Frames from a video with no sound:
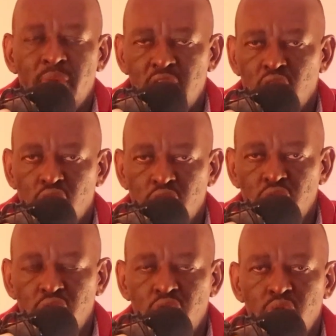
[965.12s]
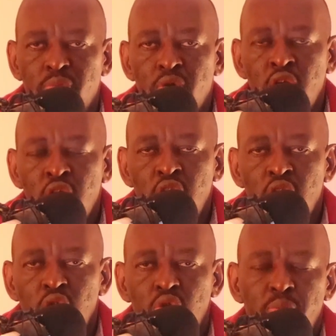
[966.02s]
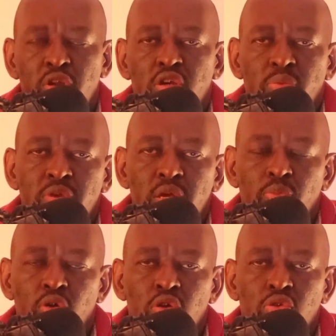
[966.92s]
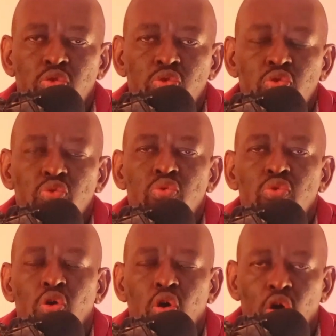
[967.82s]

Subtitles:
money on YouTube, you may not be able to do